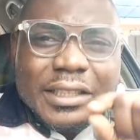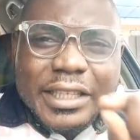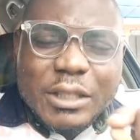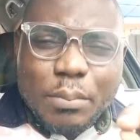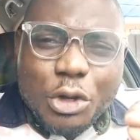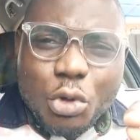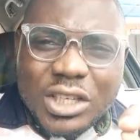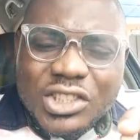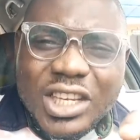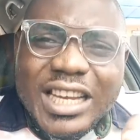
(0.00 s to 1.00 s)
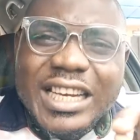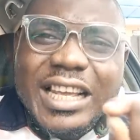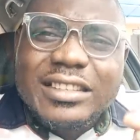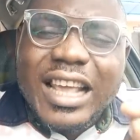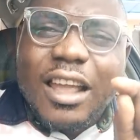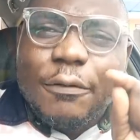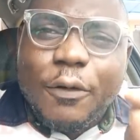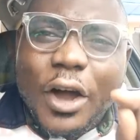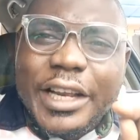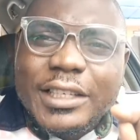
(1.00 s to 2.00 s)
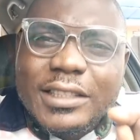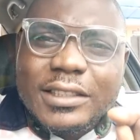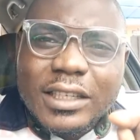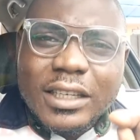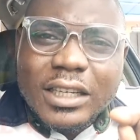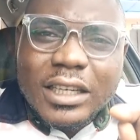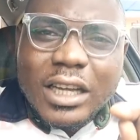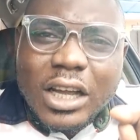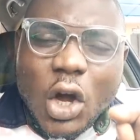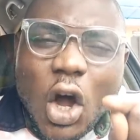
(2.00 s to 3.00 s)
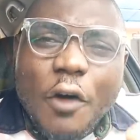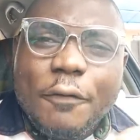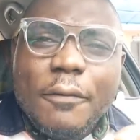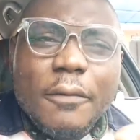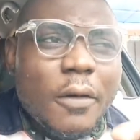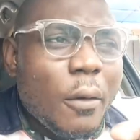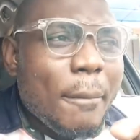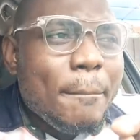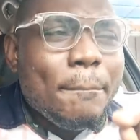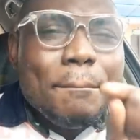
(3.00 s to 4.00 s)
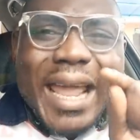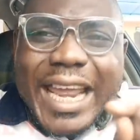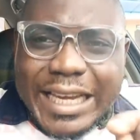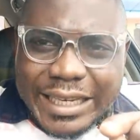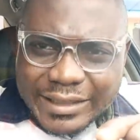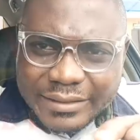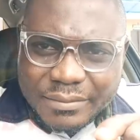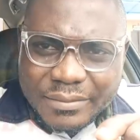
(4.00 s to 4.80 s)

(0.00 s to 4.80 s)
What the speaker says: This boy you are seeing is a voice of many.